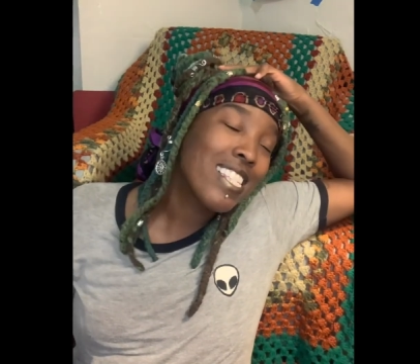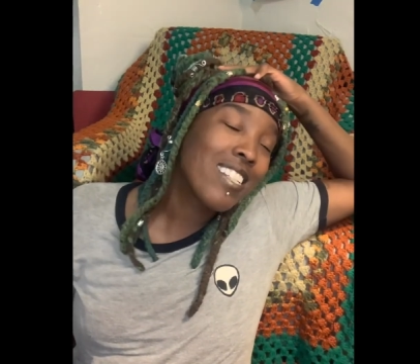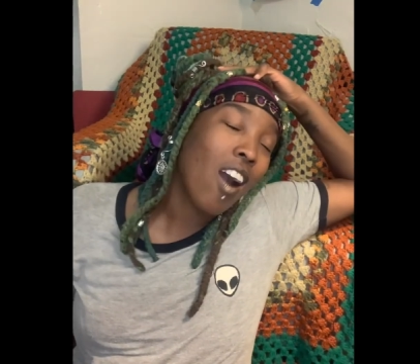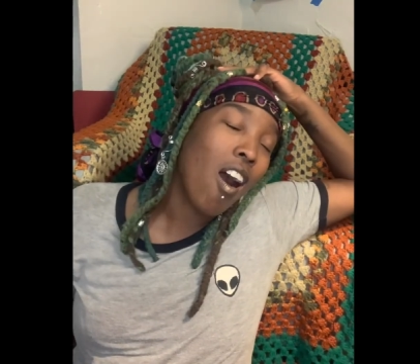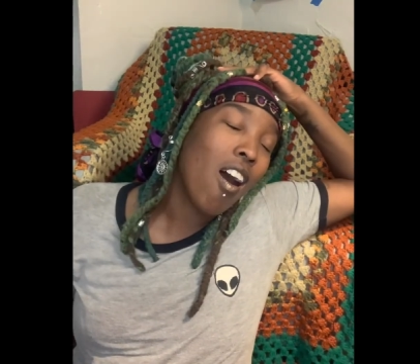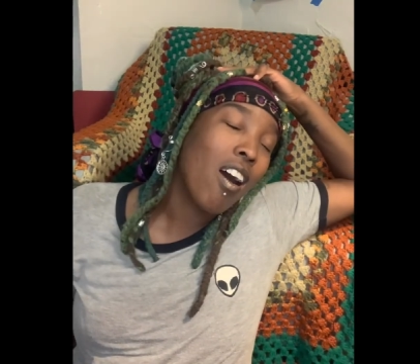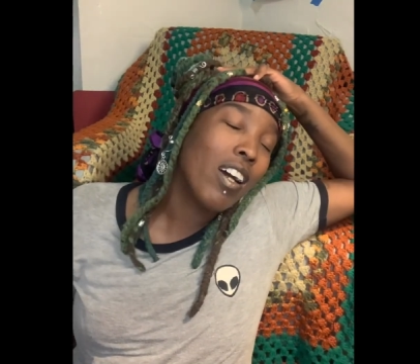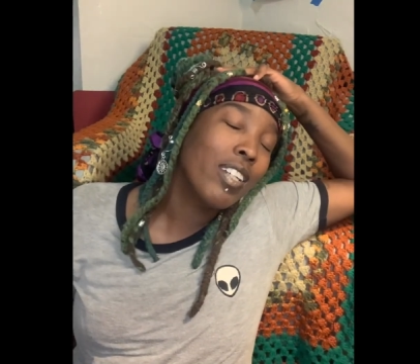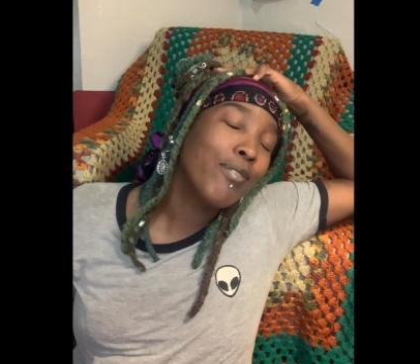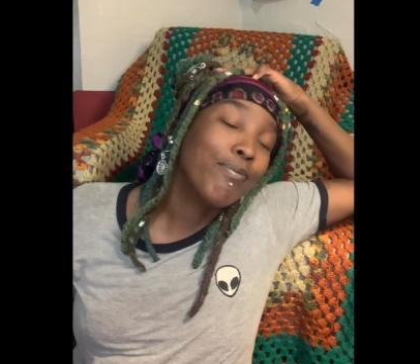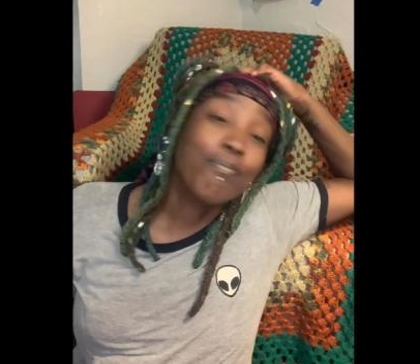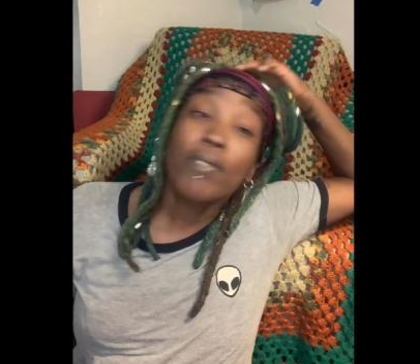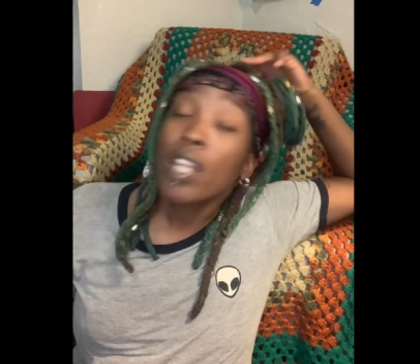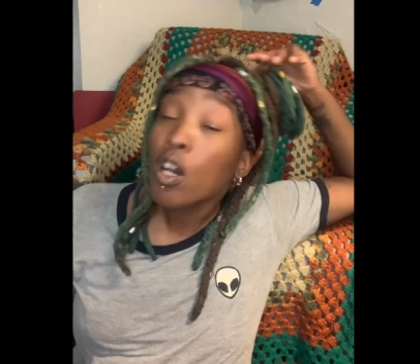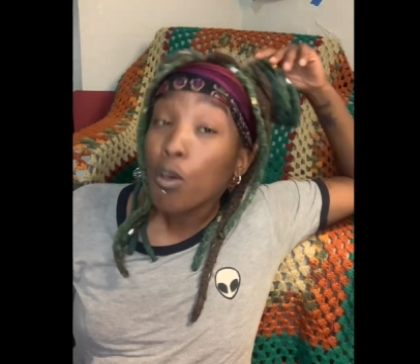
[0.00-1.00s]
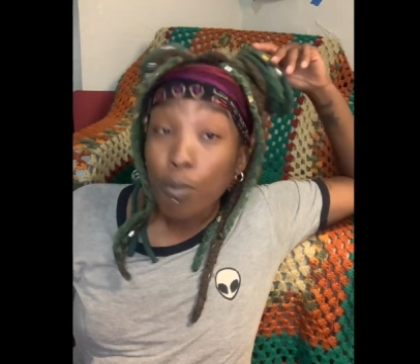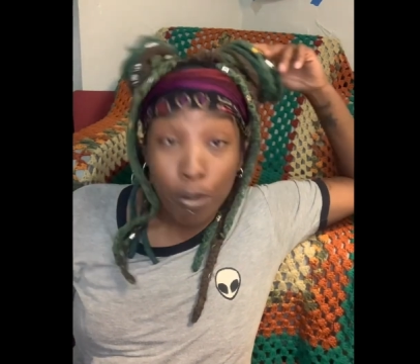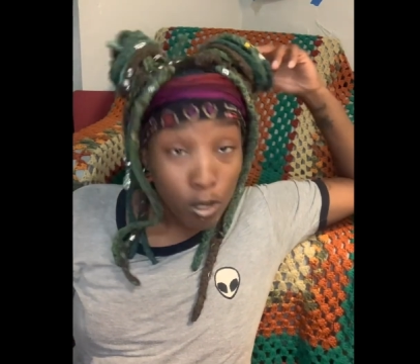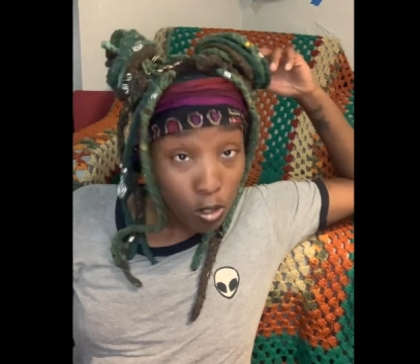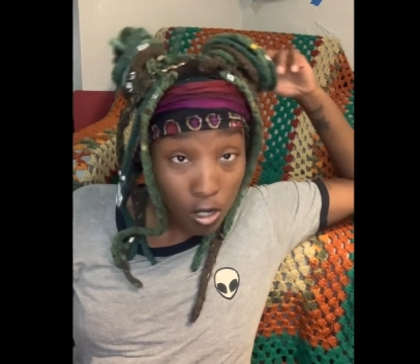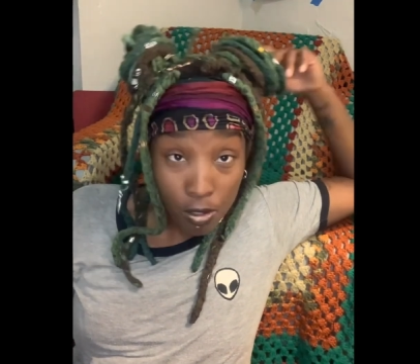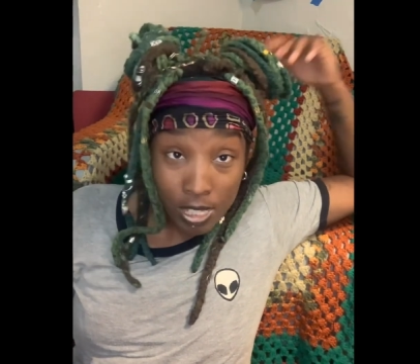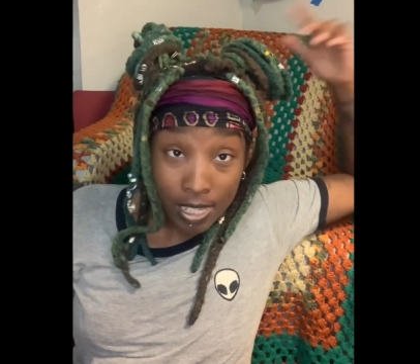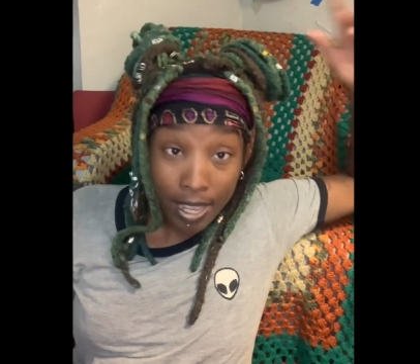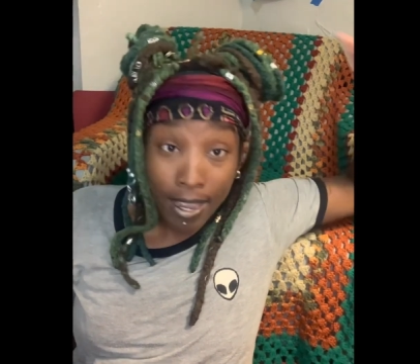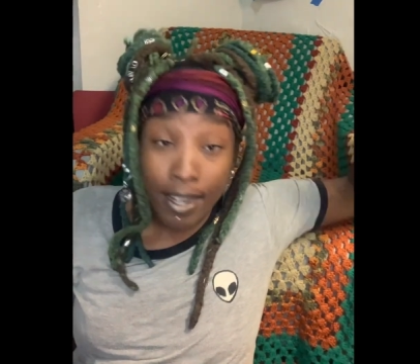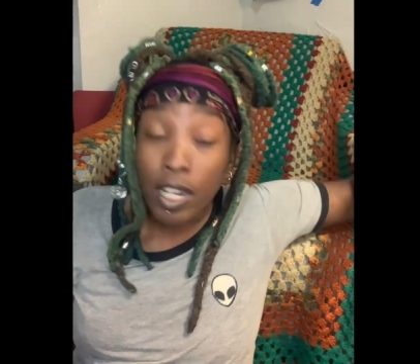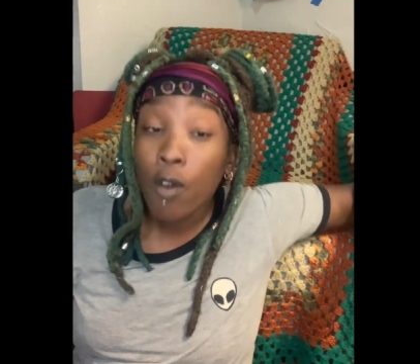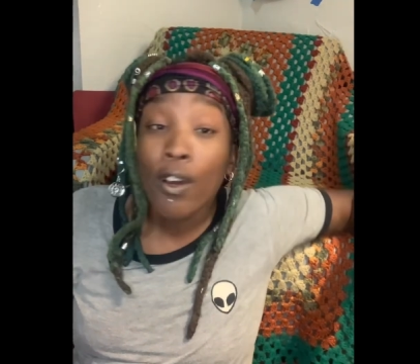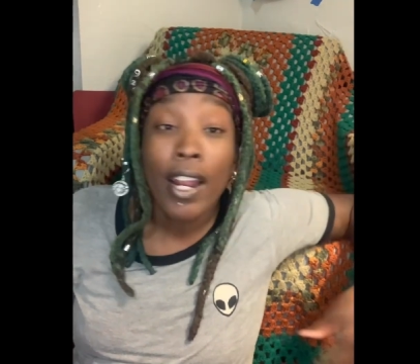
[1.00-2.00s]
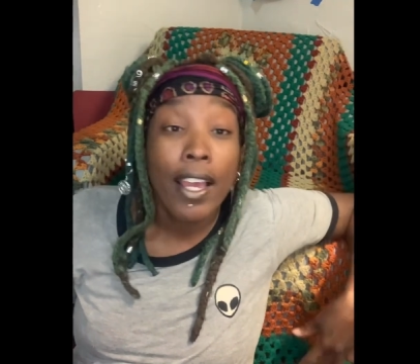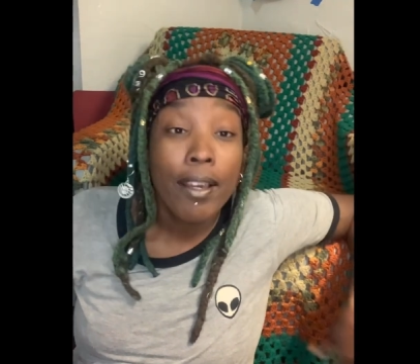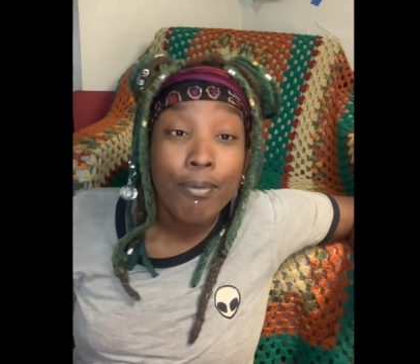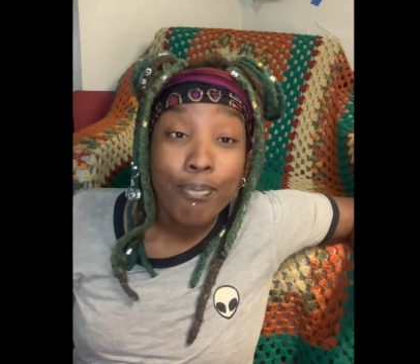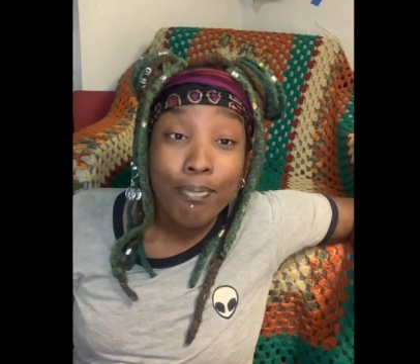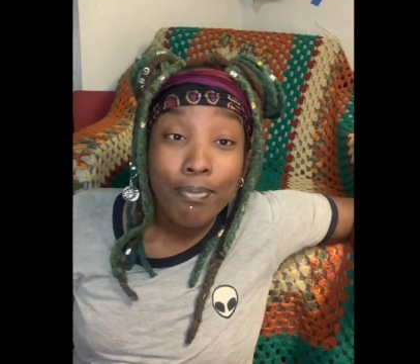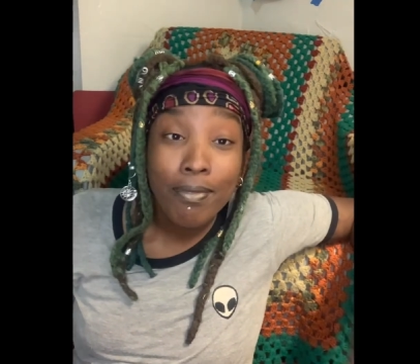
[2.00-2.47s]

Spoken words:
gone. No, Pluto said, no, it ain't.